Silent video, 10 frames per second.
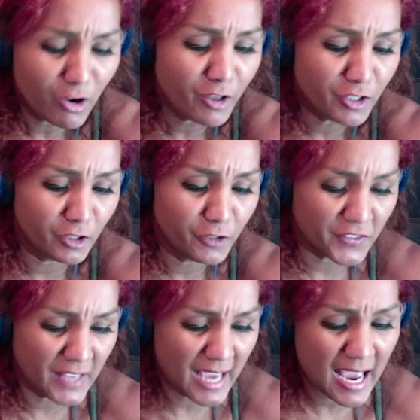You
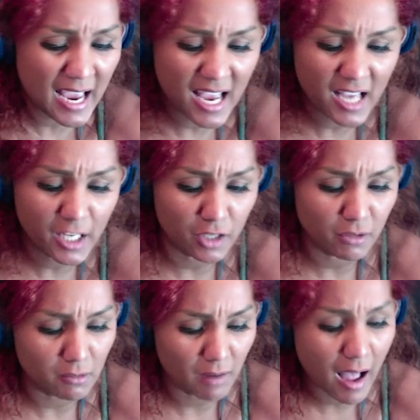think you
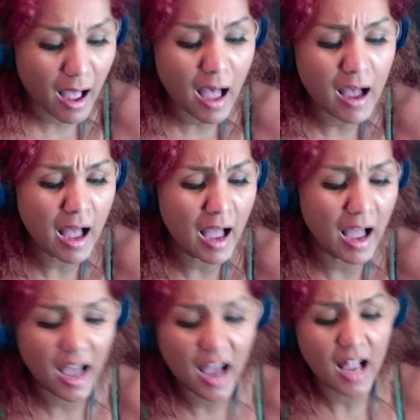
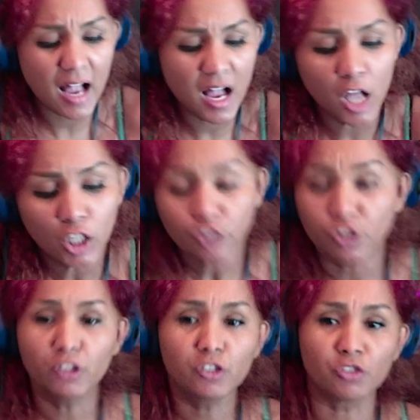are
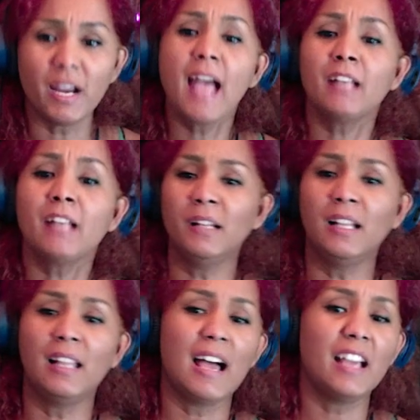to treat me
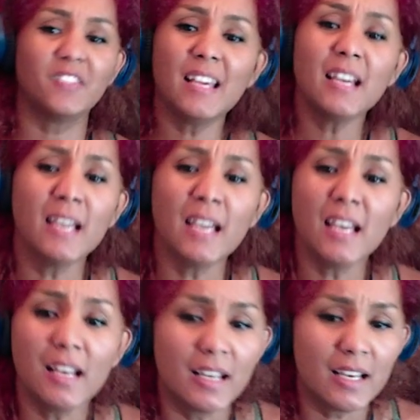like
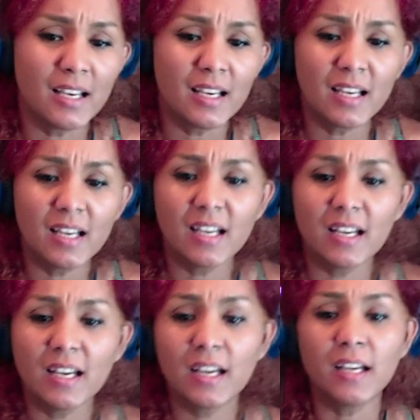
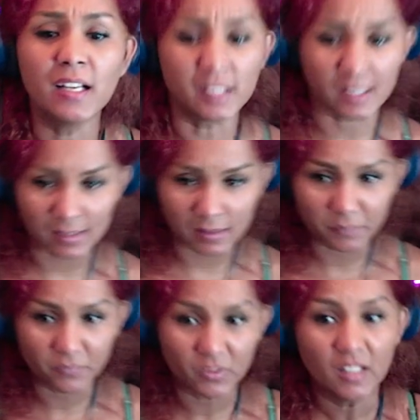this?
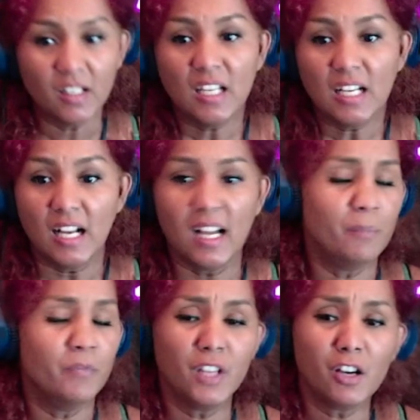
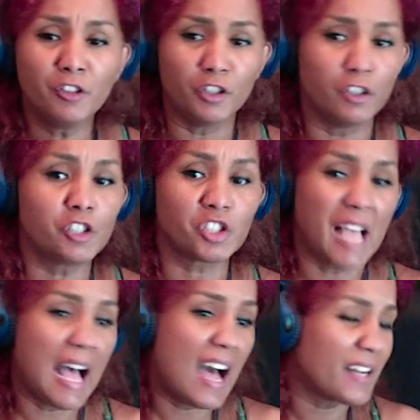I'm not your
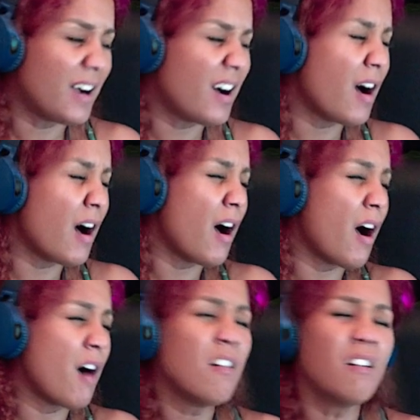shadow.